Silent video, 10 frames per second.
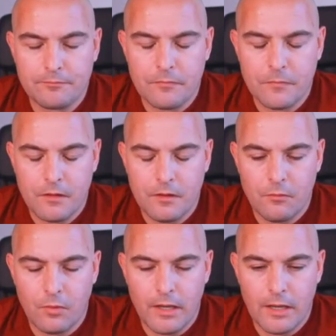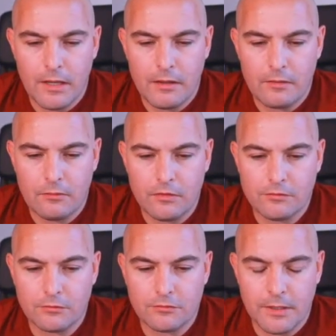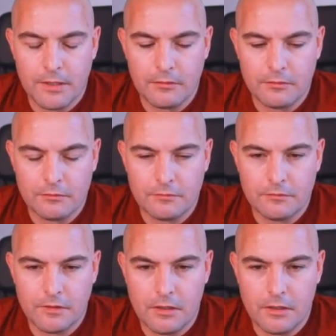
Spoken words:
where we talked about, let